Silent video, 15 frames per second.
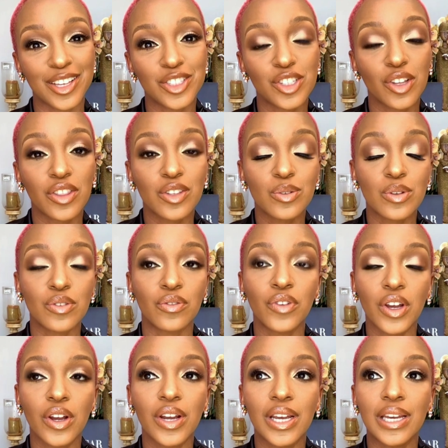lion king so
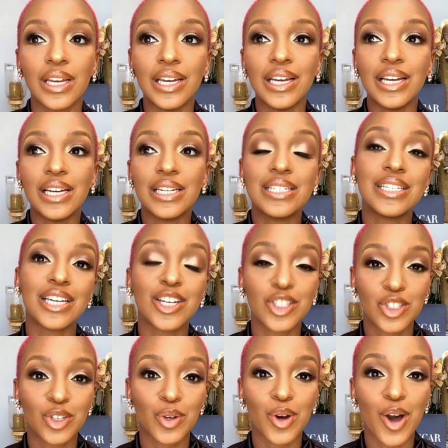this was very
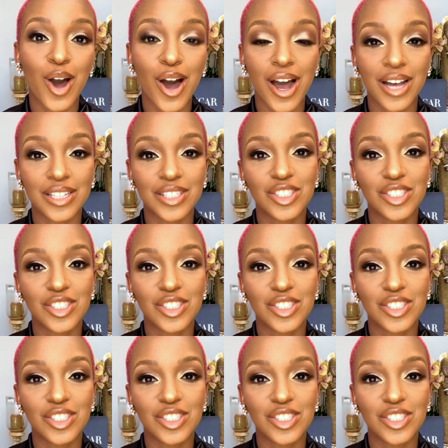dear to her